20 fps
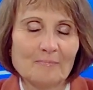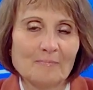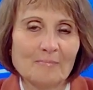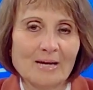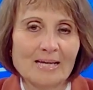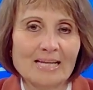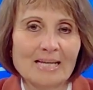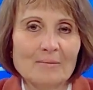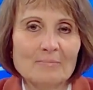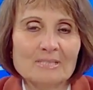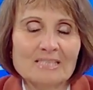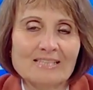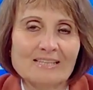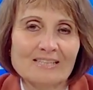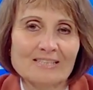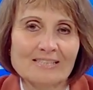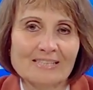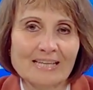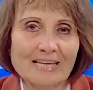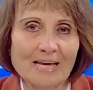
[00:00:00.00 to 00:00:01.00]
My name is
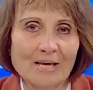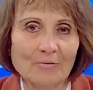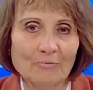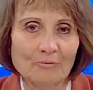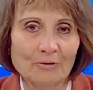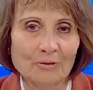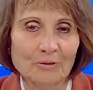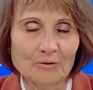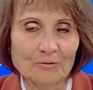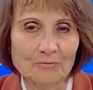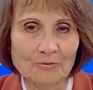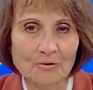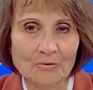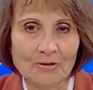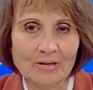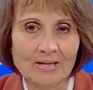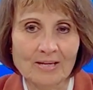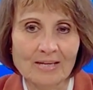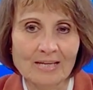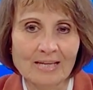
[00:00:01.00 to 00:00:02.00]
Dr. Catherine
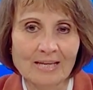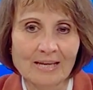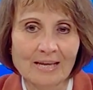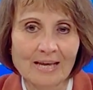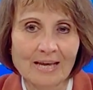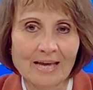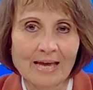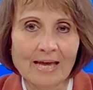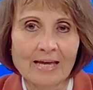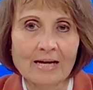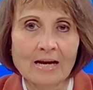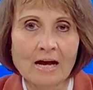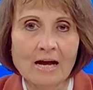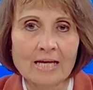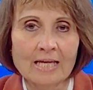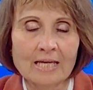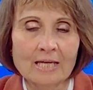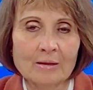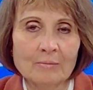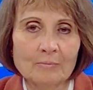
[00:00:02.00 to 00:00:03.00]
Caronia, and I
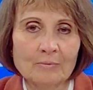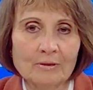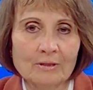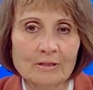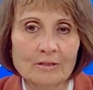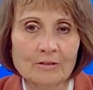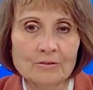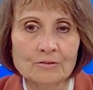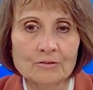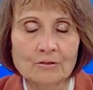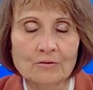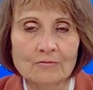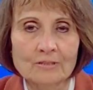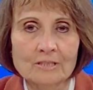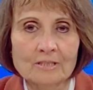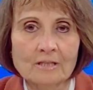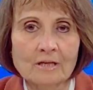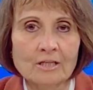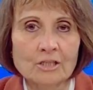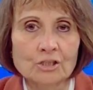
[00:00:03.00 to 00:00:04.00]
am the
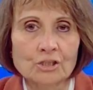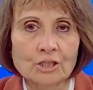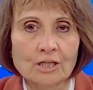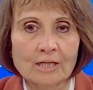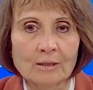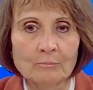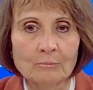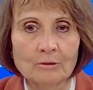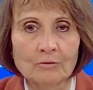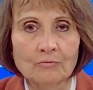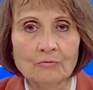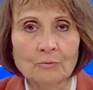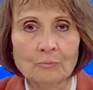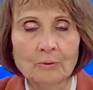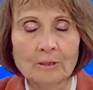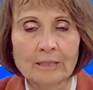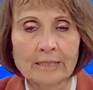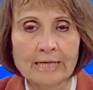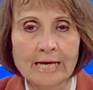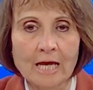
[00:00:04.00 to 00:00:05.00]
Service Line Chairman for
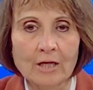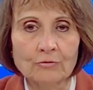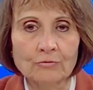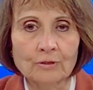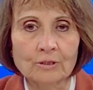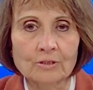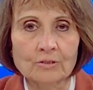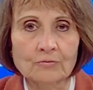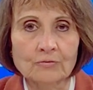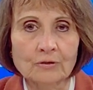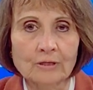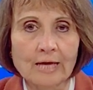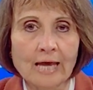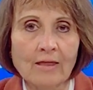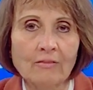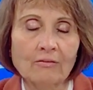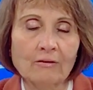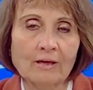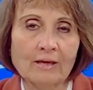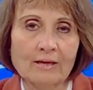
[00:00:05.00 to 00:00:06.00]
Pediatrics for
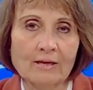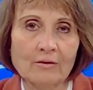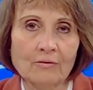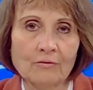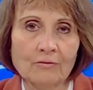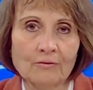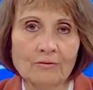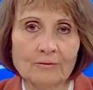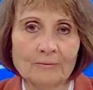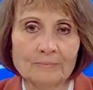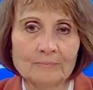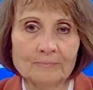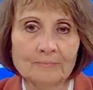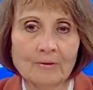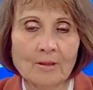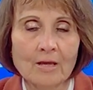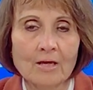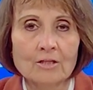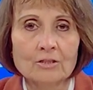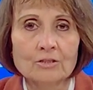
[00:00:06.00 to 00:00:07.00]
Catholic Health.
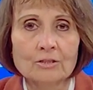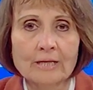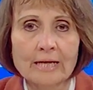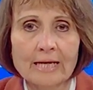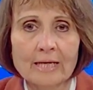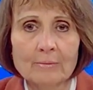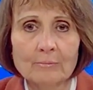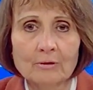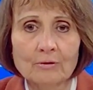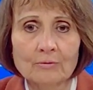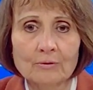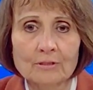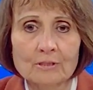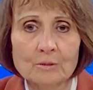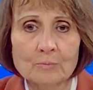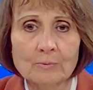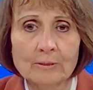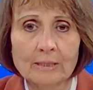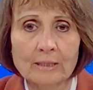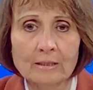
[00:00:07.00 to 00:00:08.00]
Today I'm going to
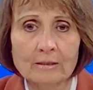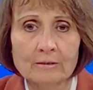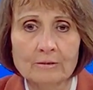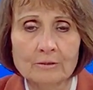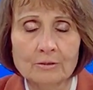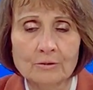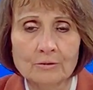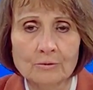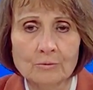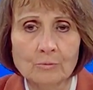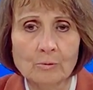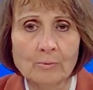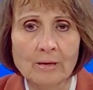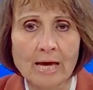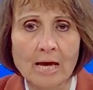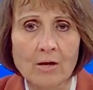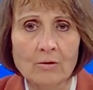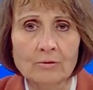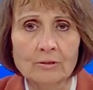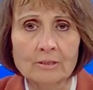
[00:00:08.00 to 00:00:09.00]
speak to you
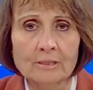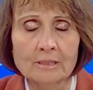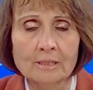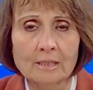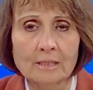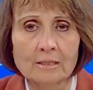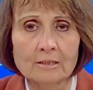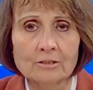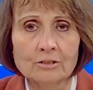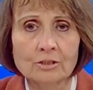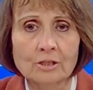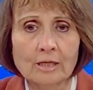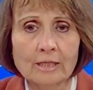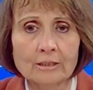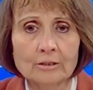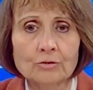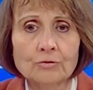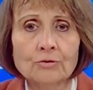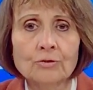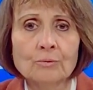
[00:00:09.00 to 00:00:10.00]
about
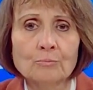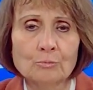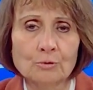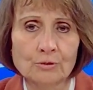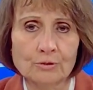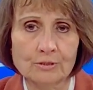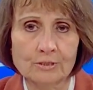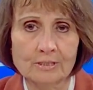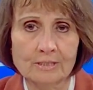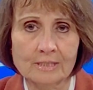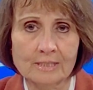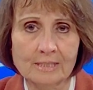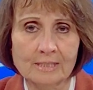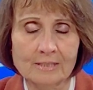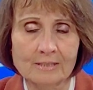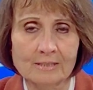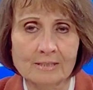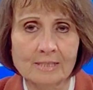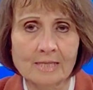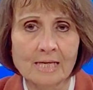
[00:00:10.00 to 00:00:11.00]
childhood
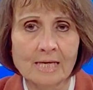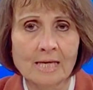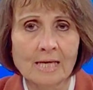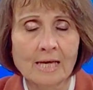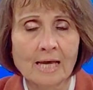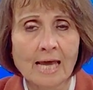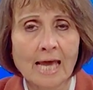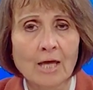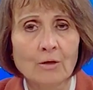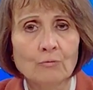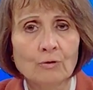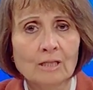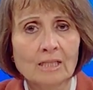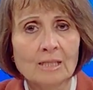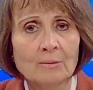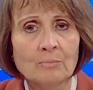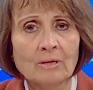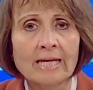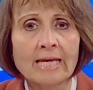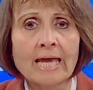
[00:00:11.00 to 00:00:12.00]
emergencies, and
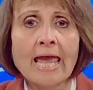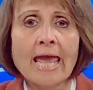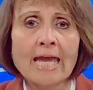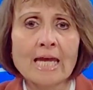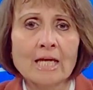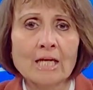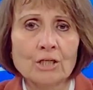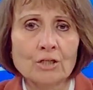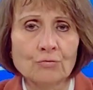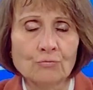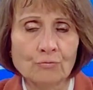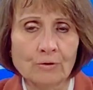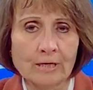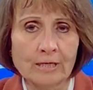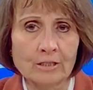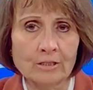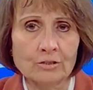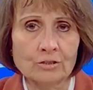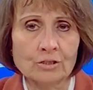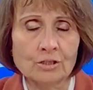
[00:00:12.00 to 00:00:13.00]
really by age
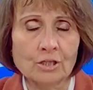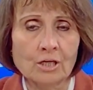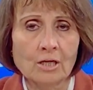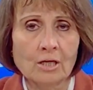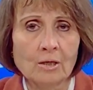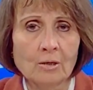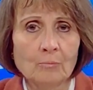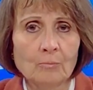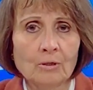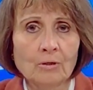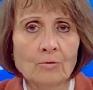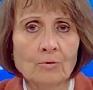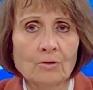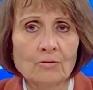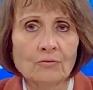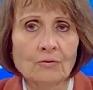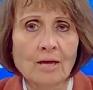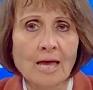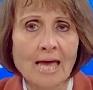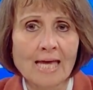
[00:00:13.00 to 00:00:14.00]
range,
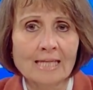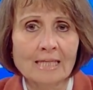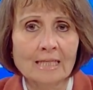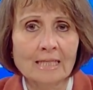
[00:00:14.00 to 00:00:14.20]
because at